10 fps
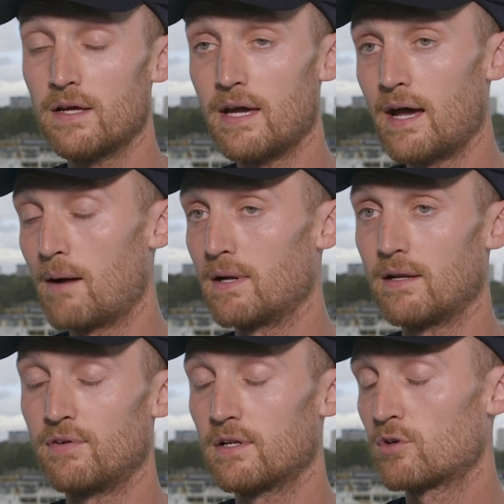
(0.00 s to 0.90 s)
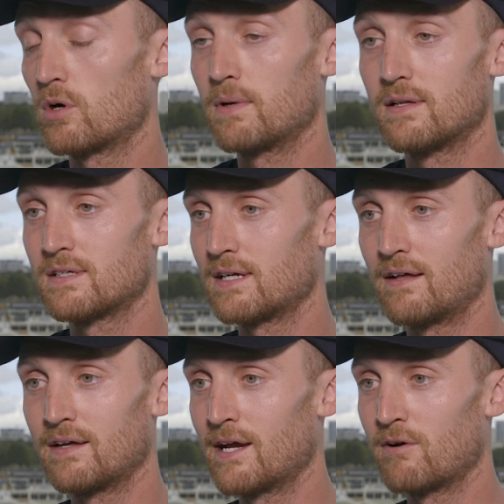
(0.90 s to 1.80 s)
Yeah, I mean, if you'd have told me at the
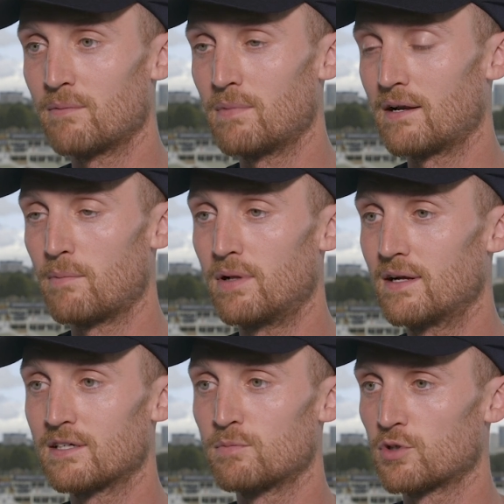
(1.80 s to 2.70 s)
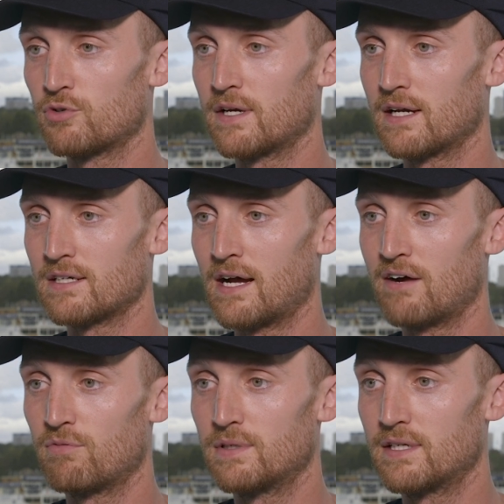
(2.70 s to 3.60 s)
start of the year I'd have, I'd have played as much cricket as I
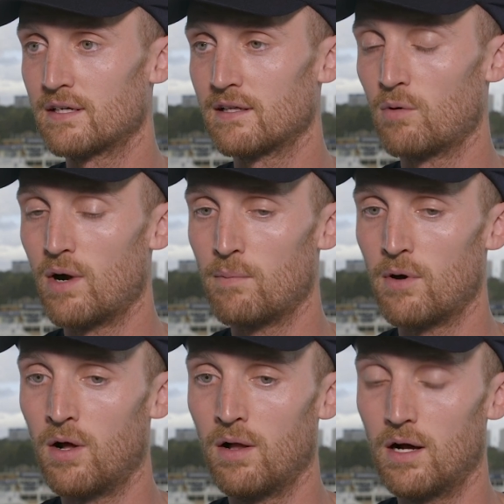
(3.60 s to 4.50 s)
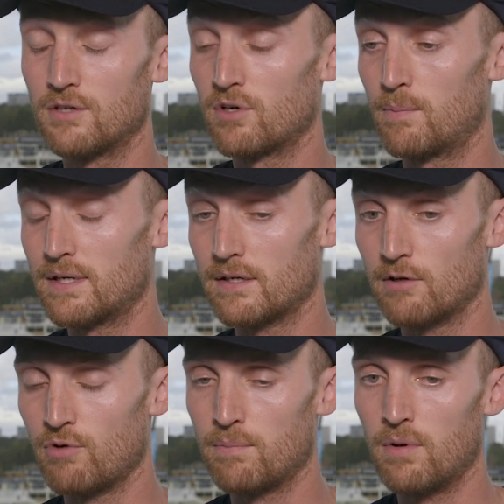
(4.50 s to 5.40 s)
have, particularly white ball, Oh, sorry,
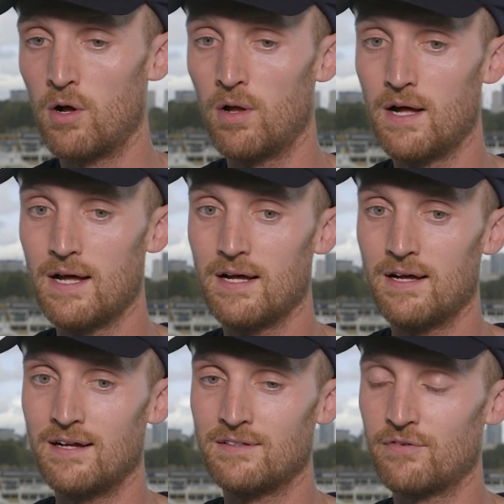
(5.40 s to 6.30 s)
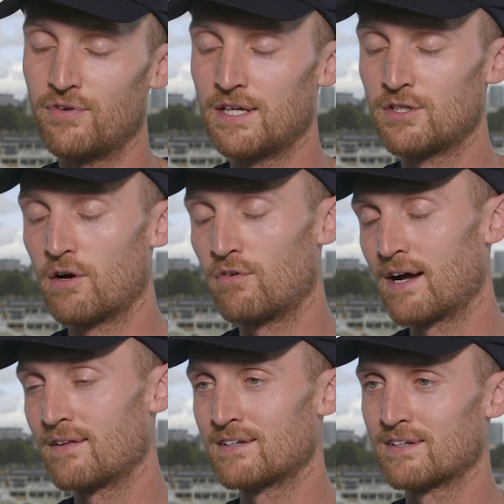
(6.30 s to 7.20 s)
particularly red ball, and to finish it off
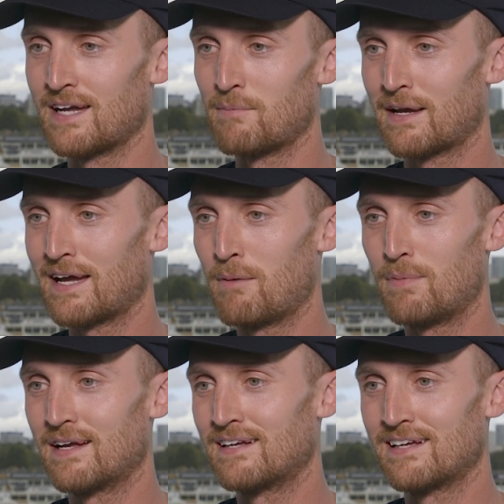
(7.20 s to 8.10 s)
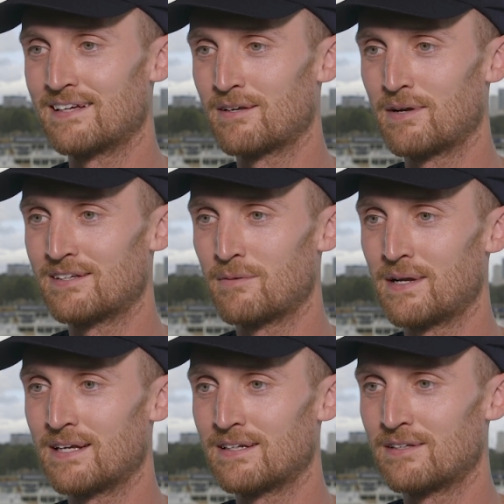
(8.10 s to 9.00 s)
like this and get my cap is, is, is
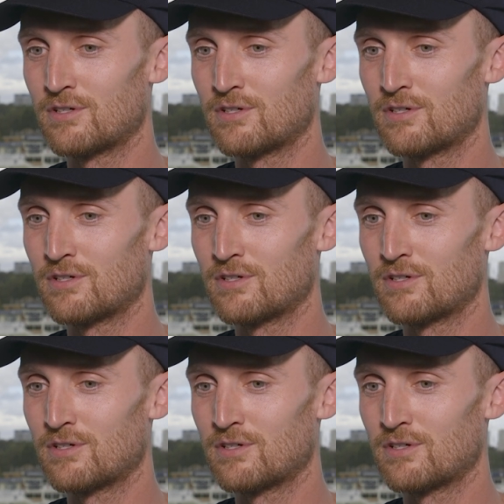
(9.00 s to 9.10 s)
amazing.